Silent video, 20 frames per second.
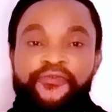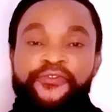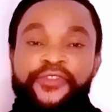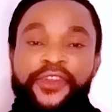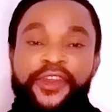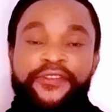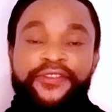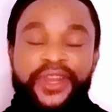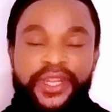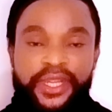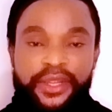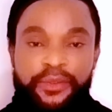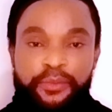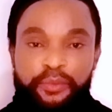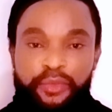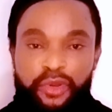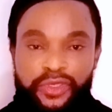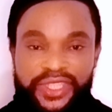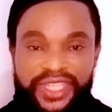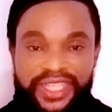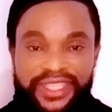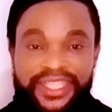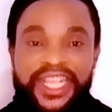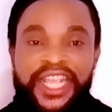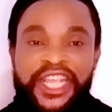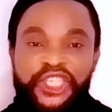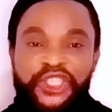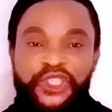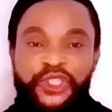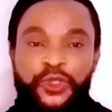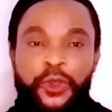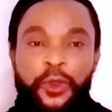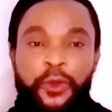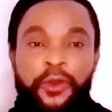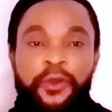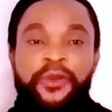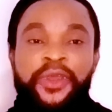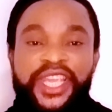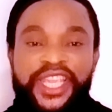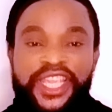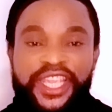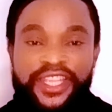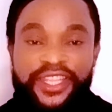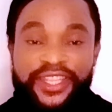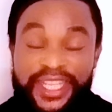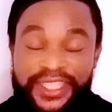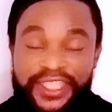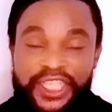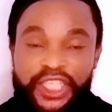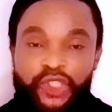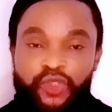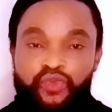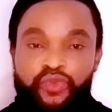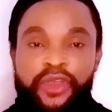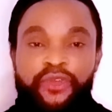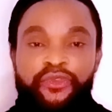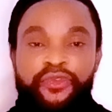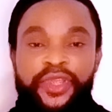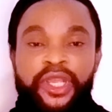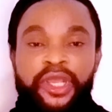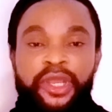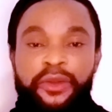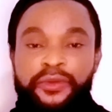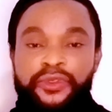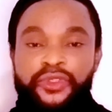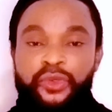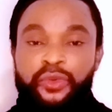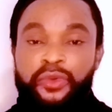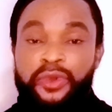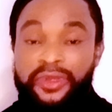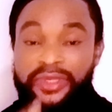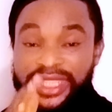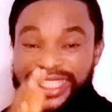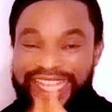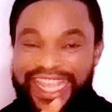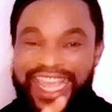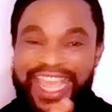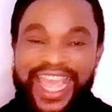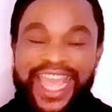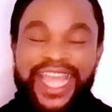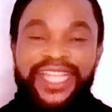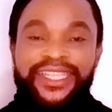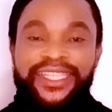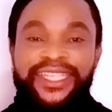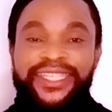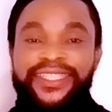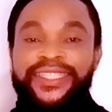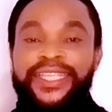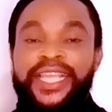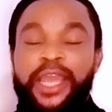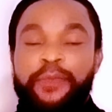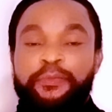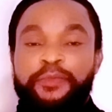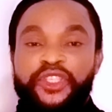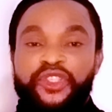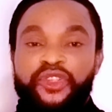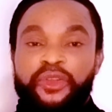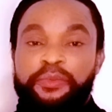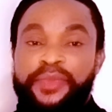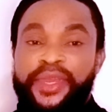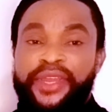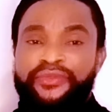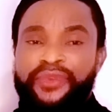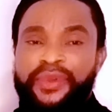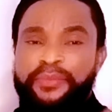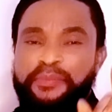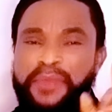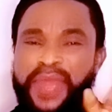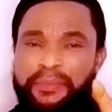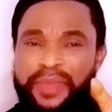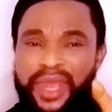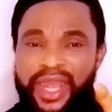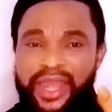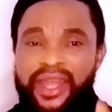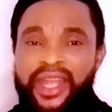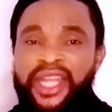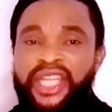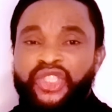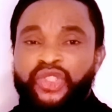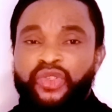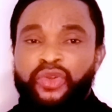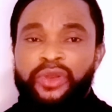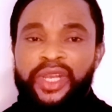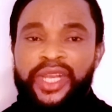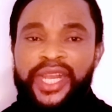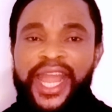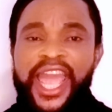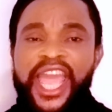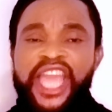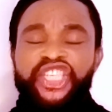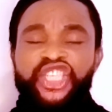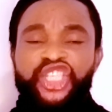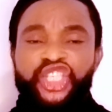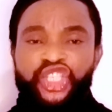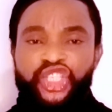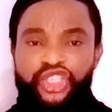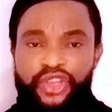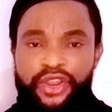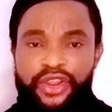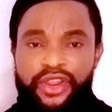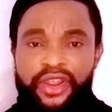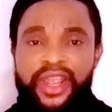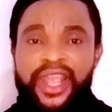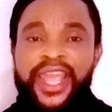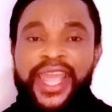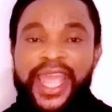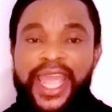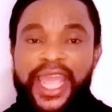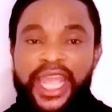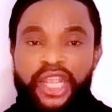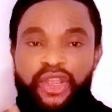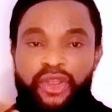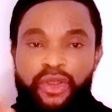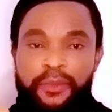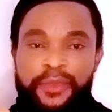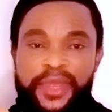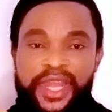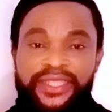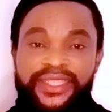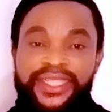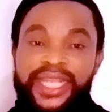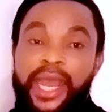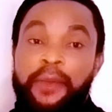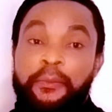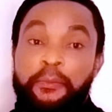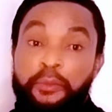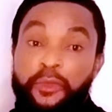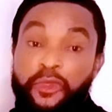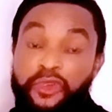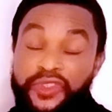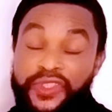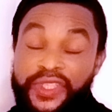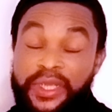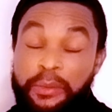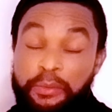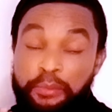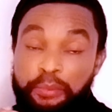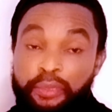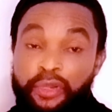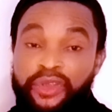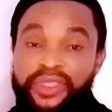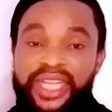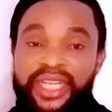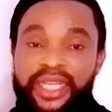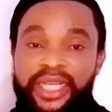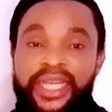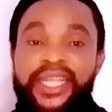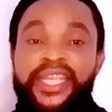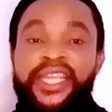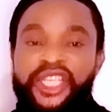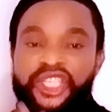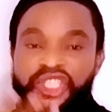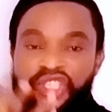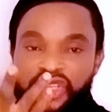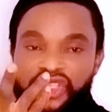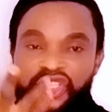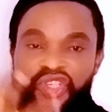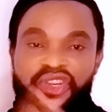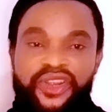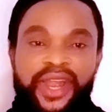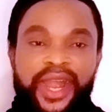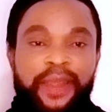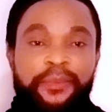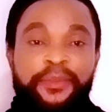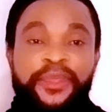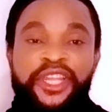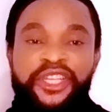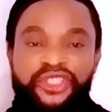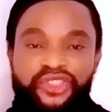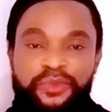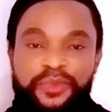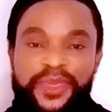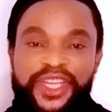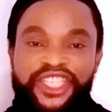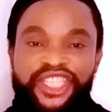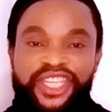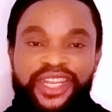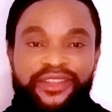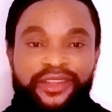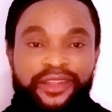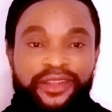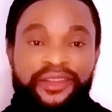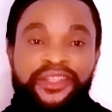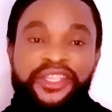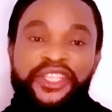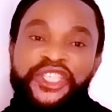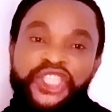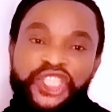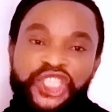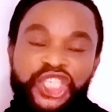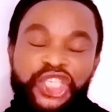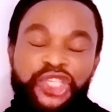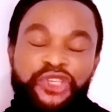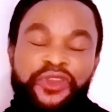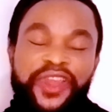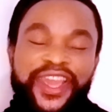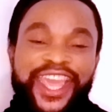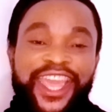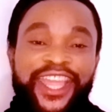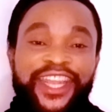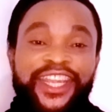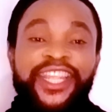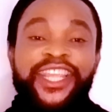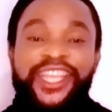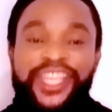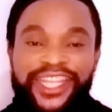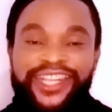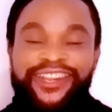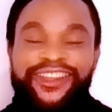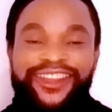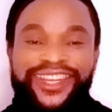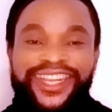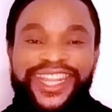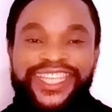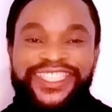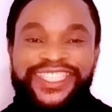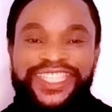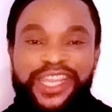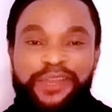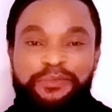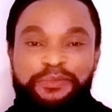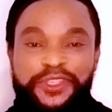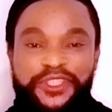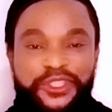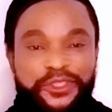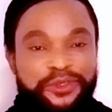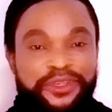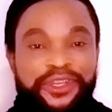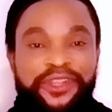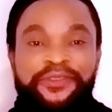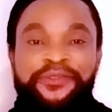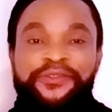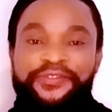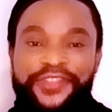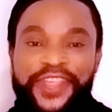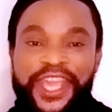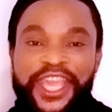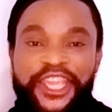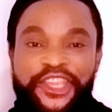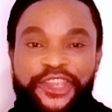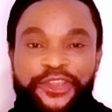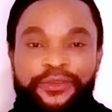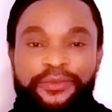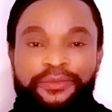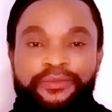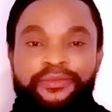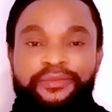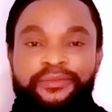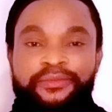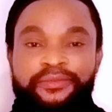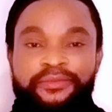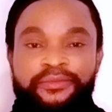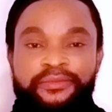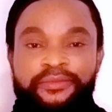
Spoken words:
Very important. So this is where we're going to end this episode. But remember to like, share, and comment, and most importantly, subscribe to my channel. See you again in our next episode. Thank you.